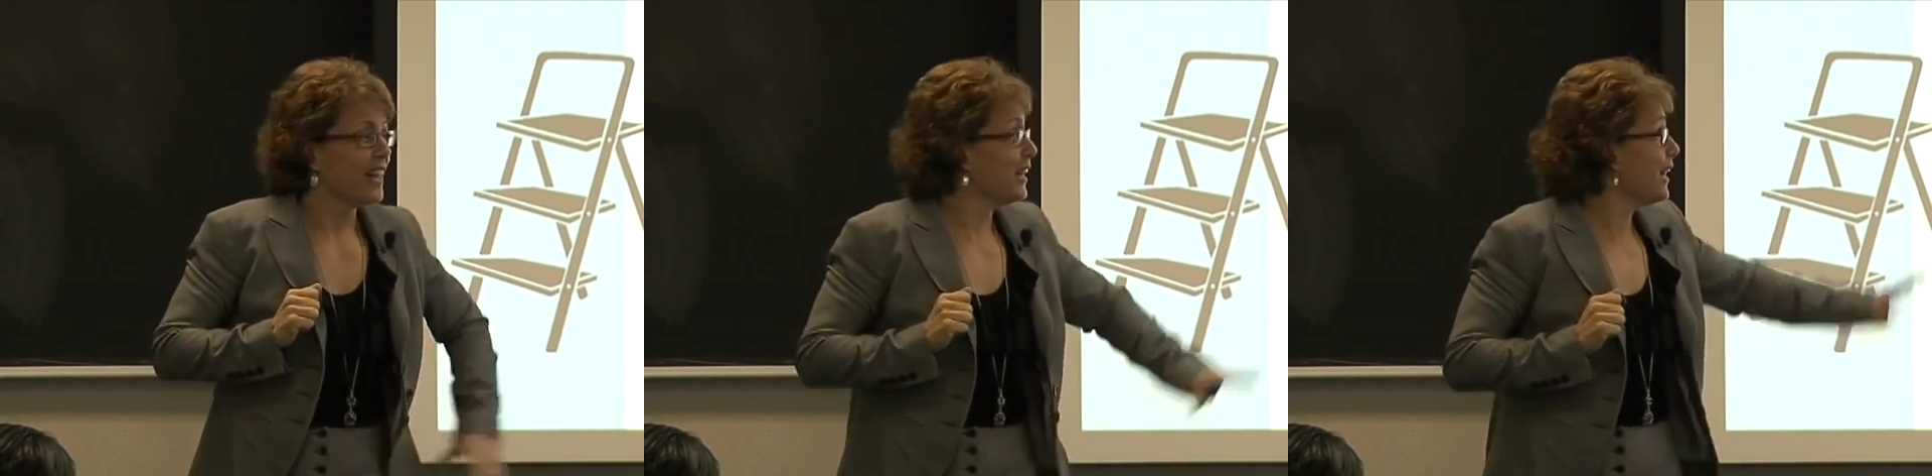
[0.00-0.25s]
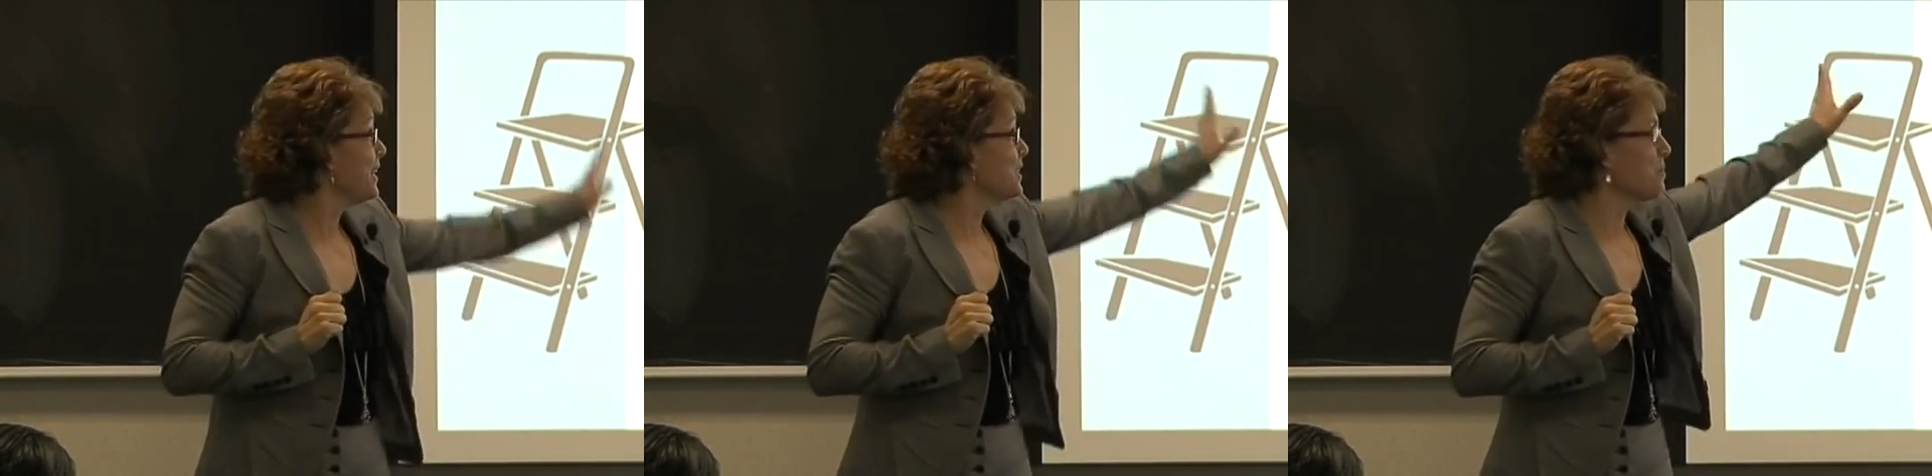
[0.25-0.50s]

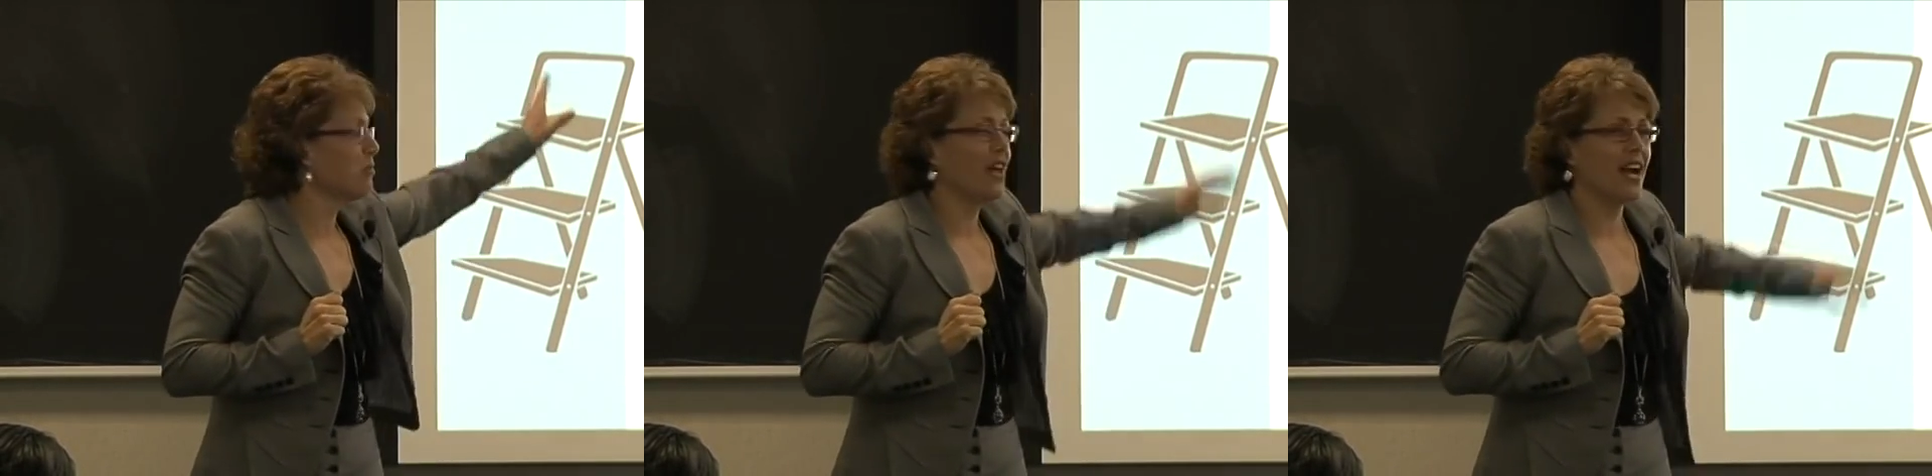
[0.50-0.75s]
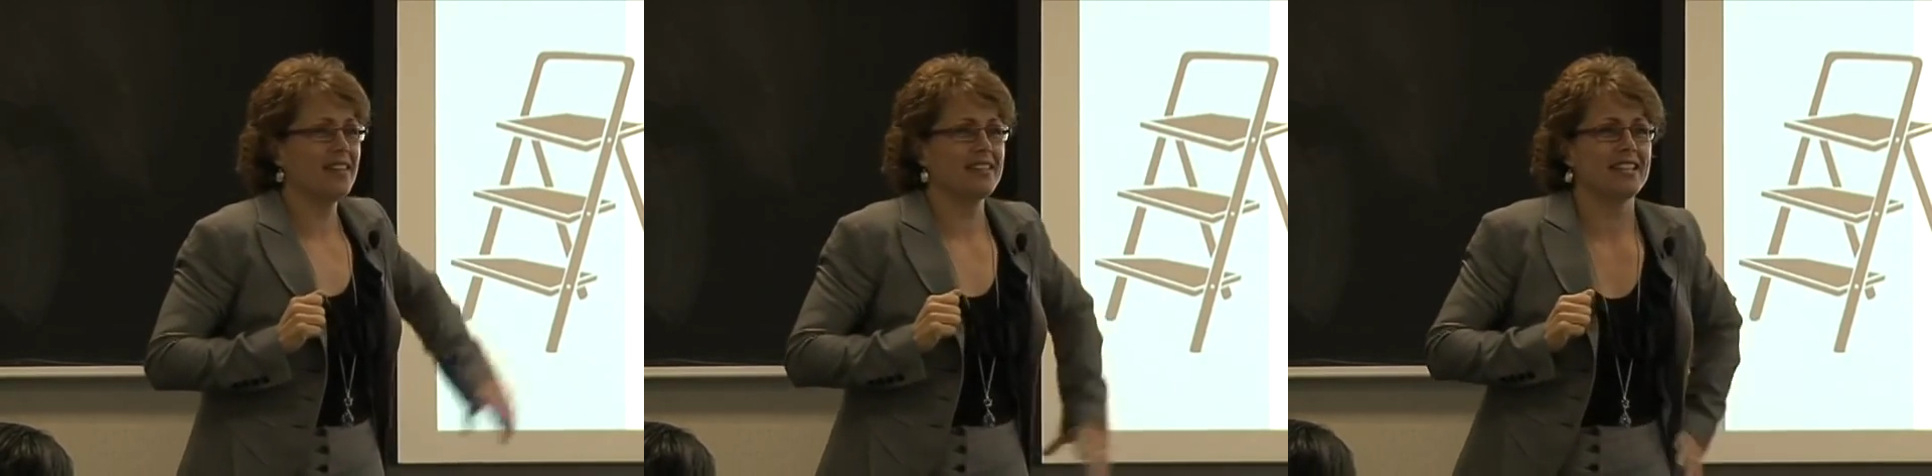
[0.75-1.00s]
let's
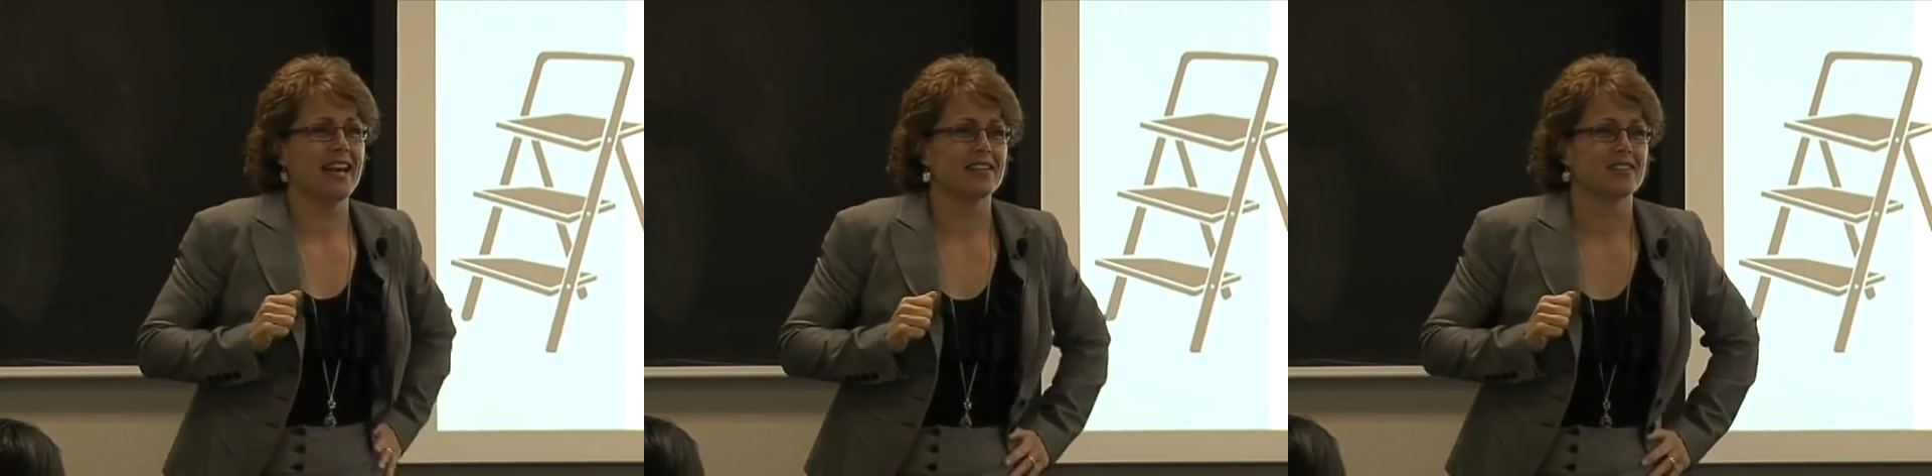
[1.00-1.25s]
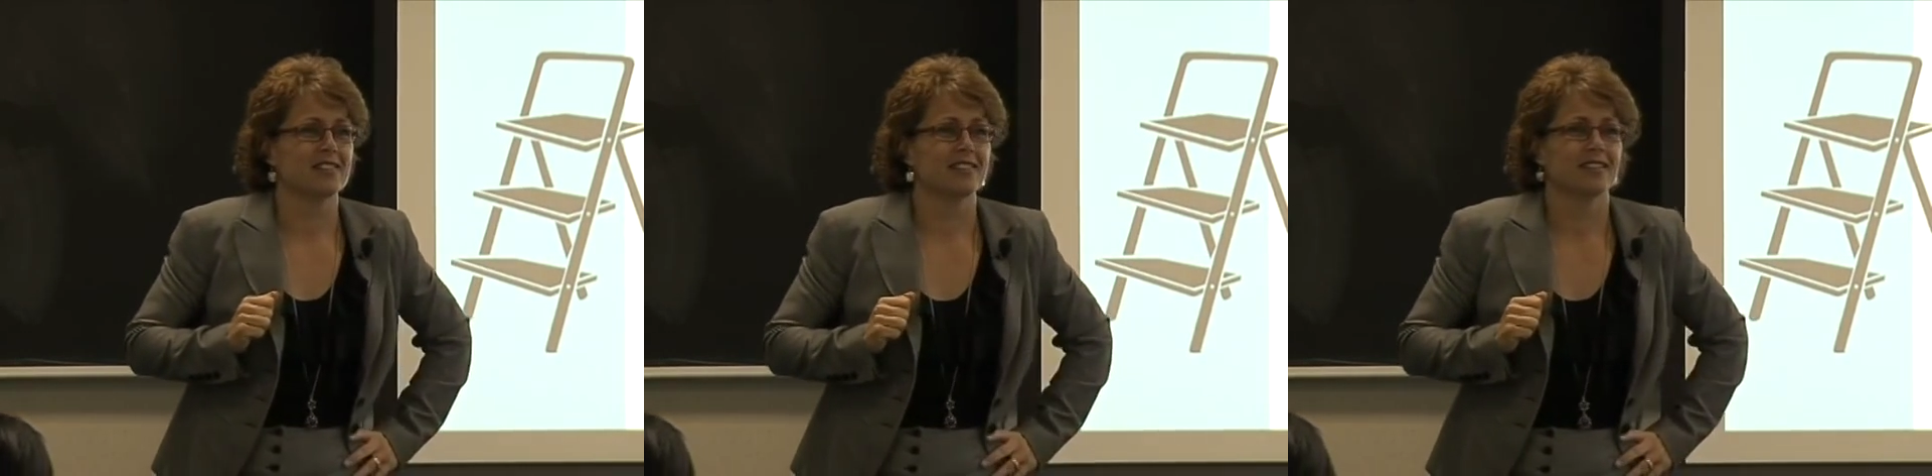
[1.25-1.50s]
apply the
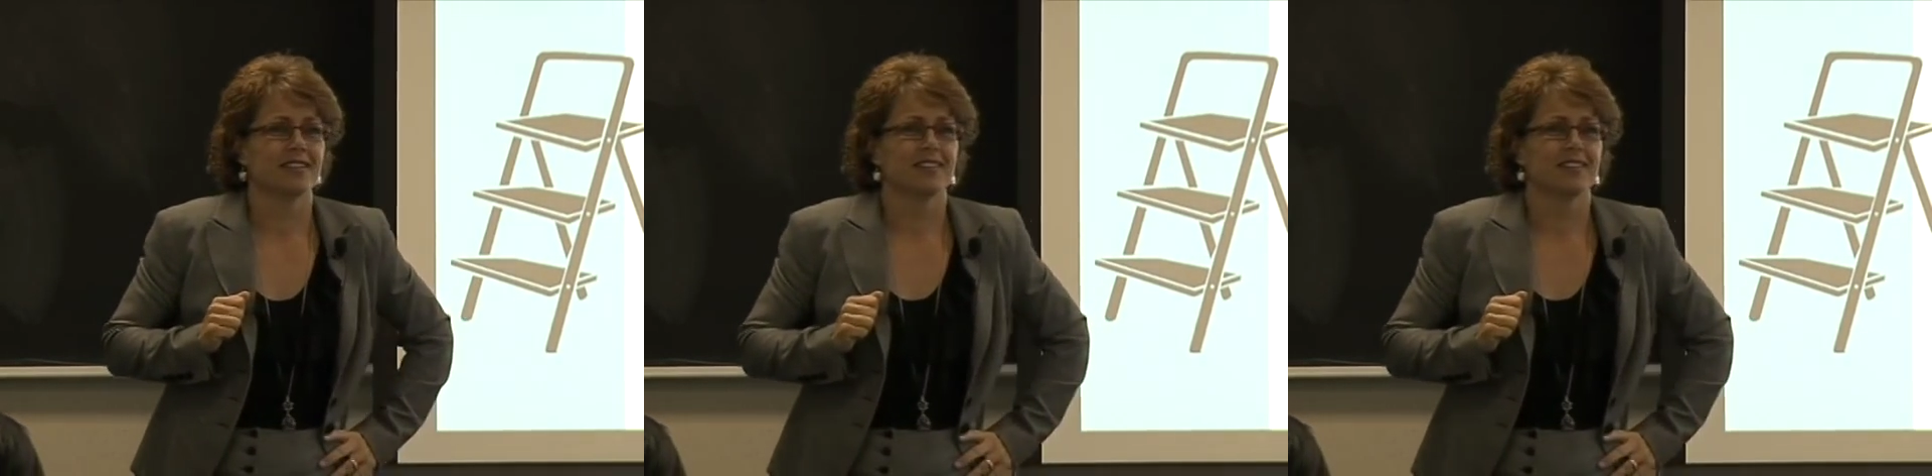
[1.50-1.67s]
test.